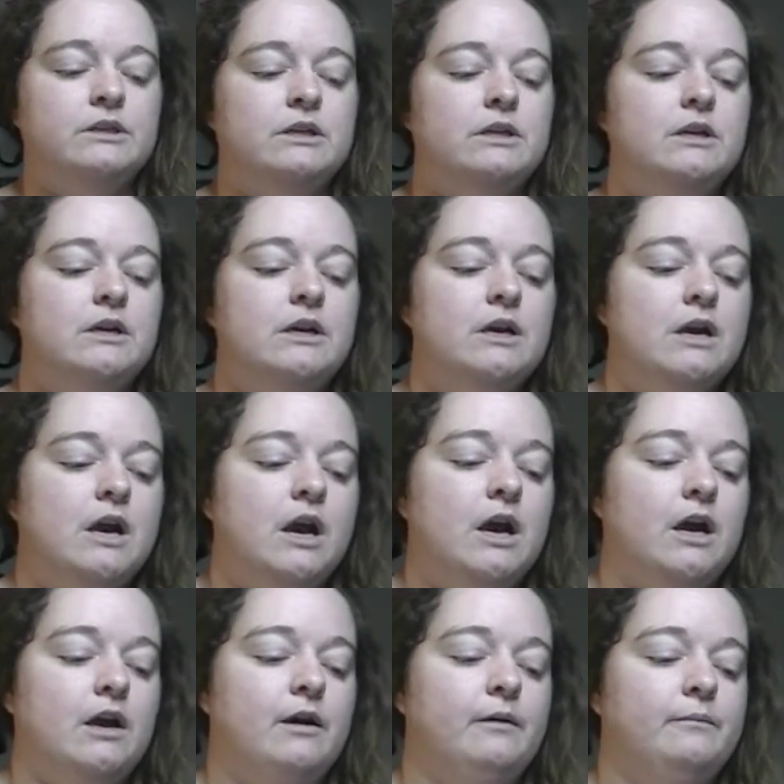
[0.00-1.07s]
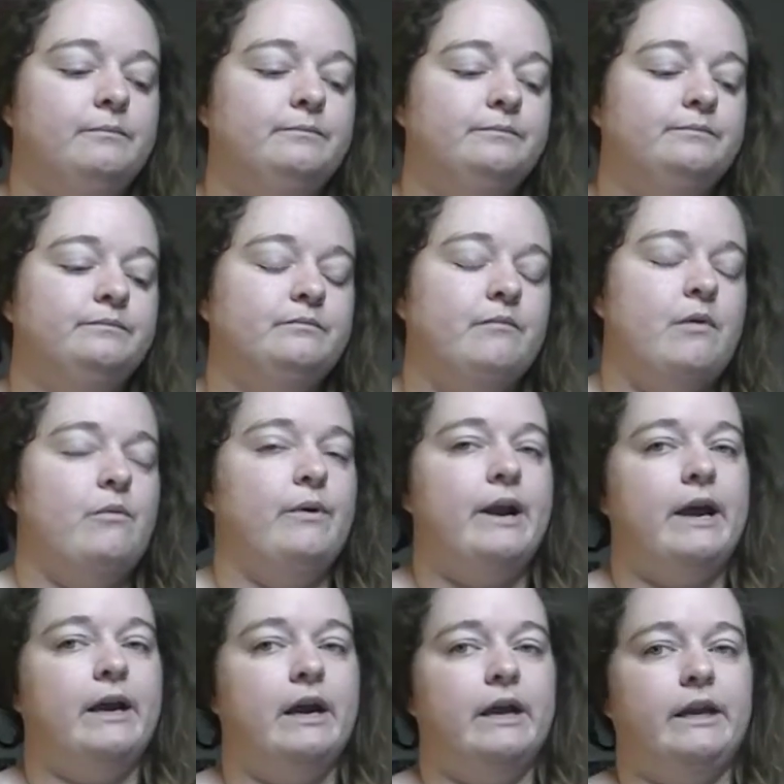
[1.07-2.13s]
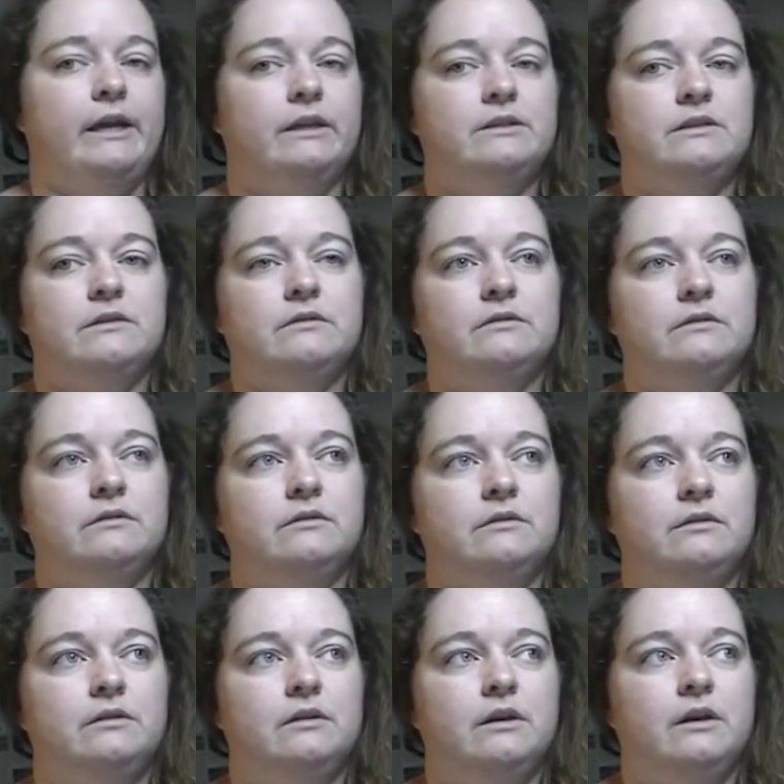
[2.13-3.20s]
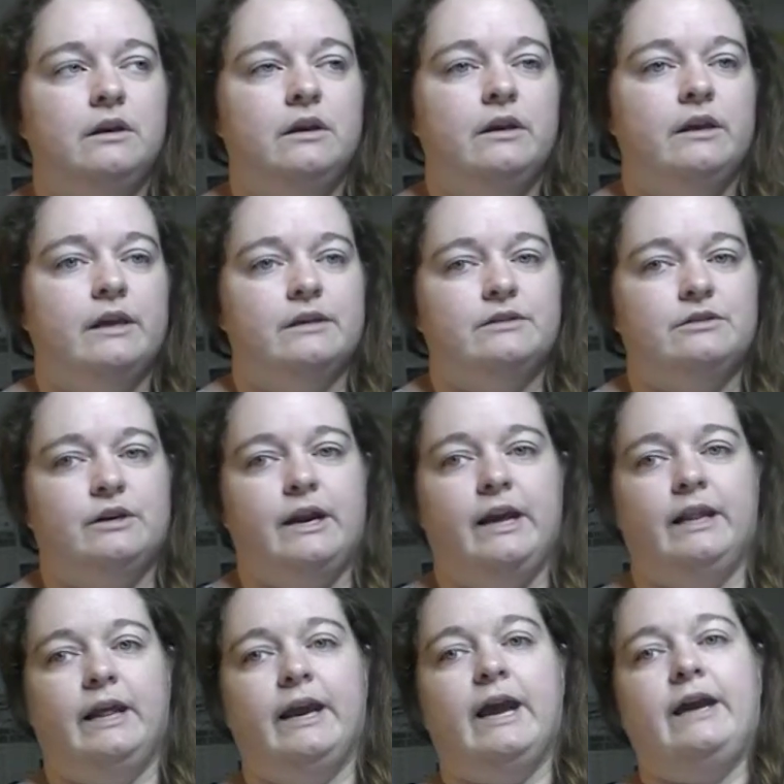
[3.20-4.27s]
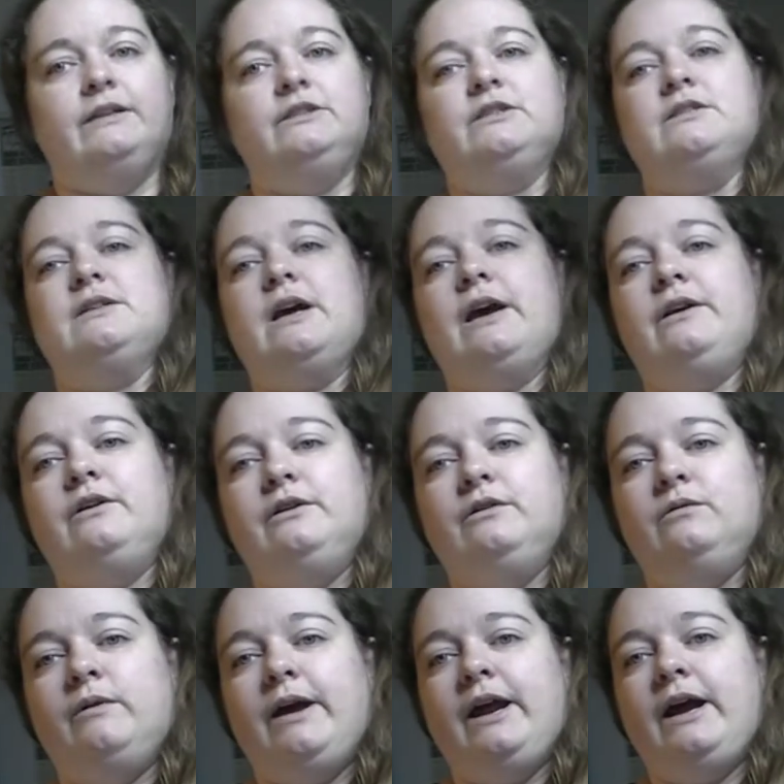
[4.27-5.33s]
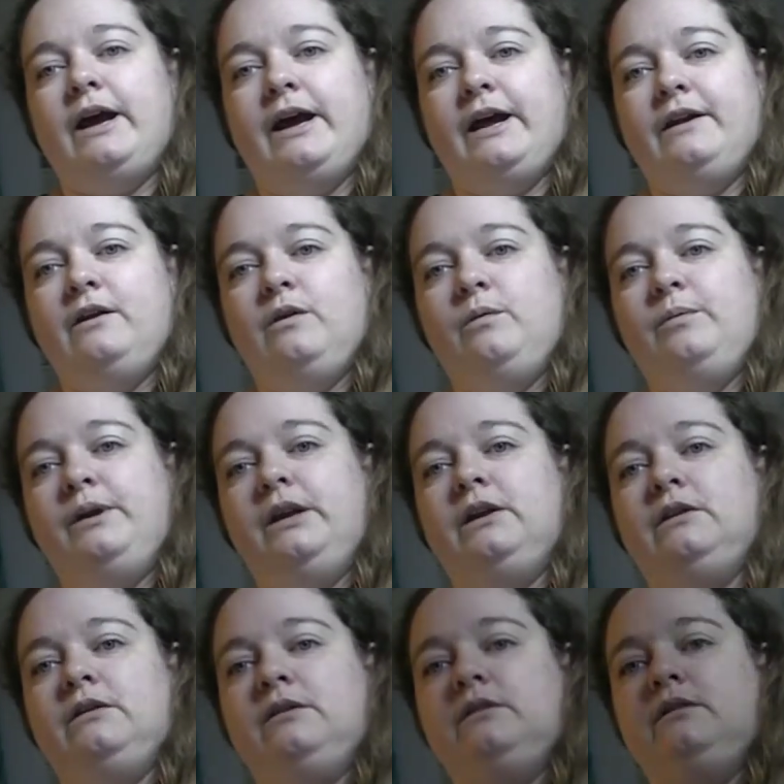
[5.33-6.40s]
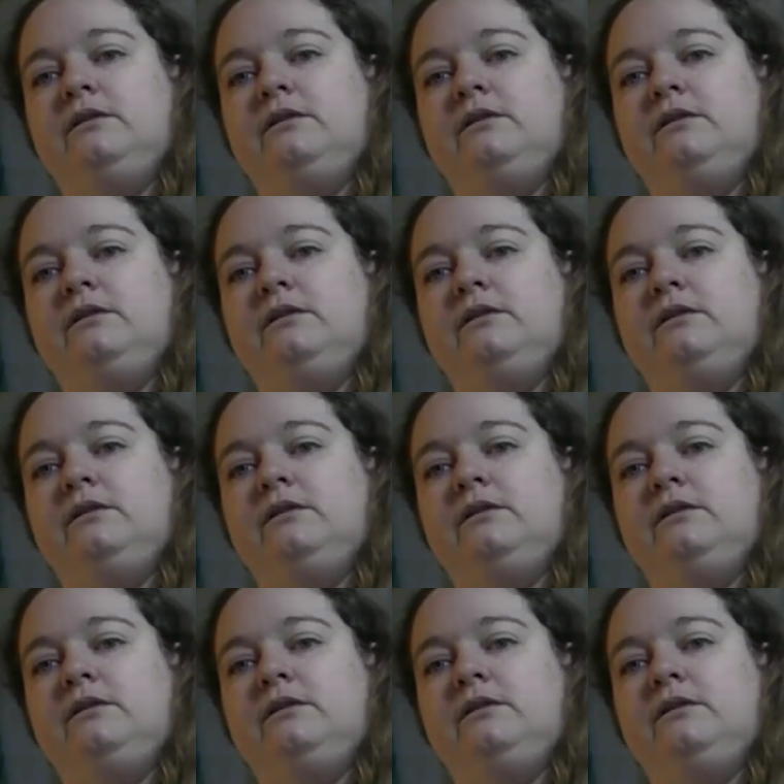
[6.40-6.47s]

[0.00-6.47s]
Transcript: But when I got it yesterday, like, I couldn't wait. I had to open it.